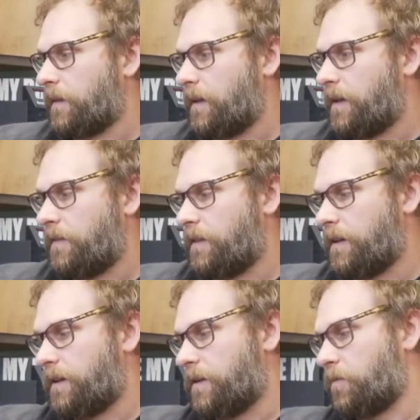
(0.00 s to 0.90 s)
And
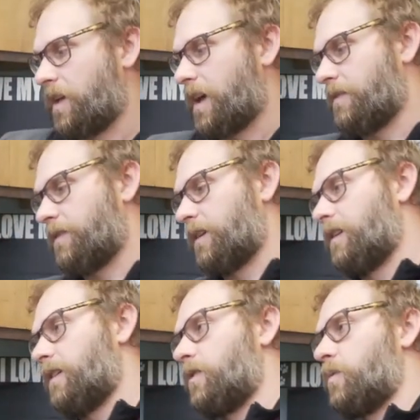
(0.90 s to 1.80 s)
then we have
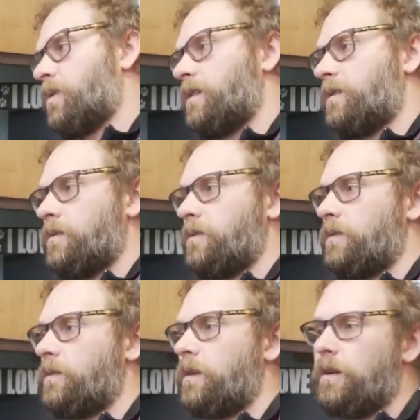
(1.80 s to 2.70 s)
another one,
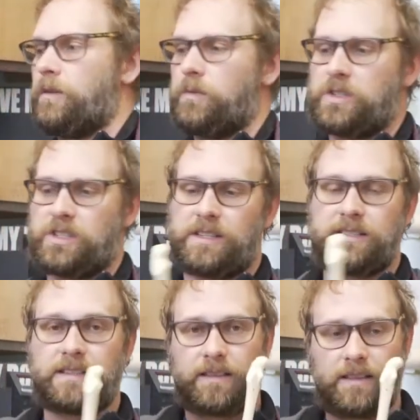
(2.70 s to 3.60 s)
which
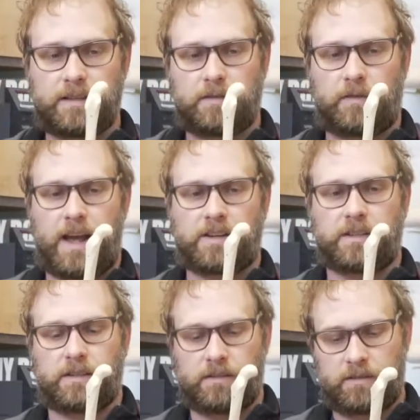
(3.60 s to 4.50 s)
is this
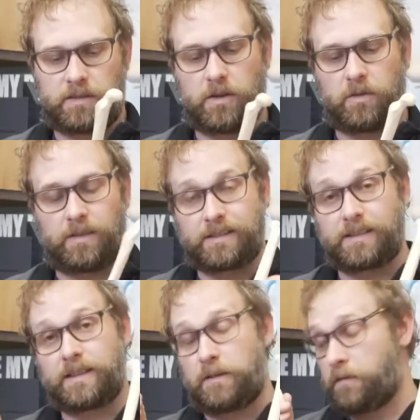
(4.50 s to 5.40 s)
fracture. So this
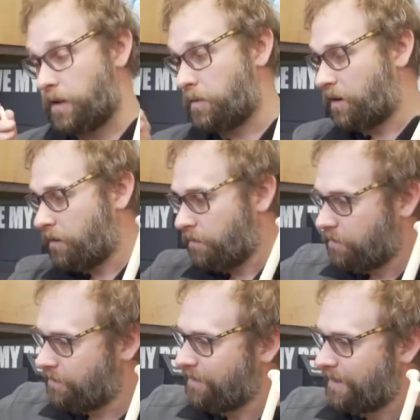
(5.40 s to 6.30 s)
is a femur.
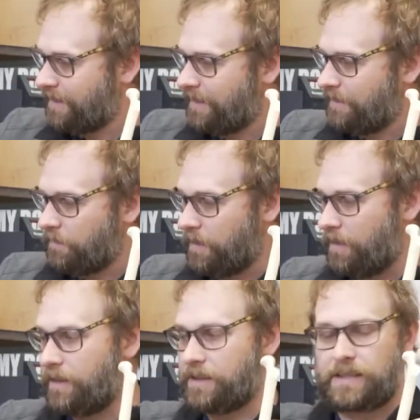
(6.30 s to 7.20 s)

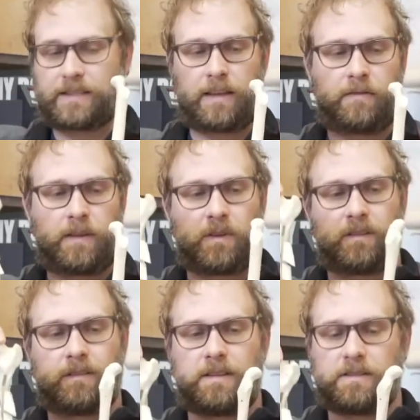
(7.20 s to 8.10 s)
This is a femur.
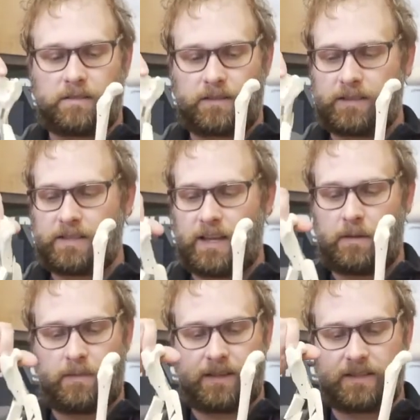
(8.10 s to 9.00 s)
These are the
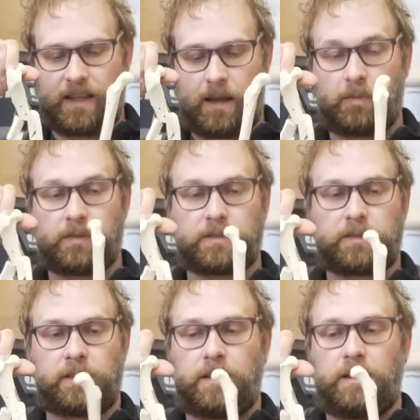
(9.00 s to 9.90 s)
same examples.
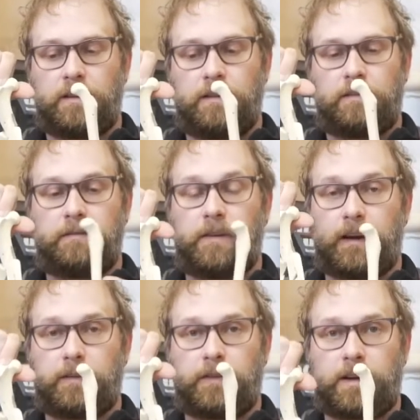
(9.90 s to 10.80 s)

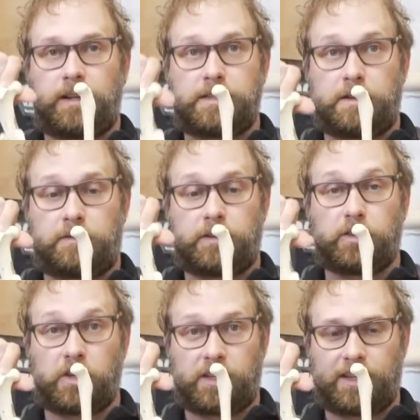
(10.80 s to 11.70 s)
Very, very different
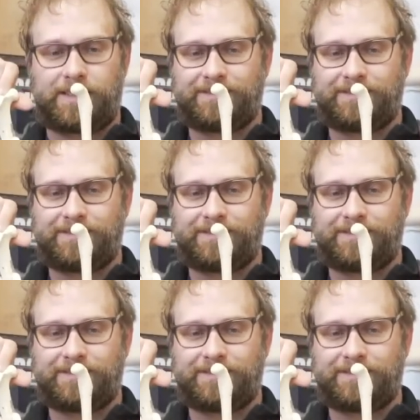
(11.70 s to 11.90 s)
looking.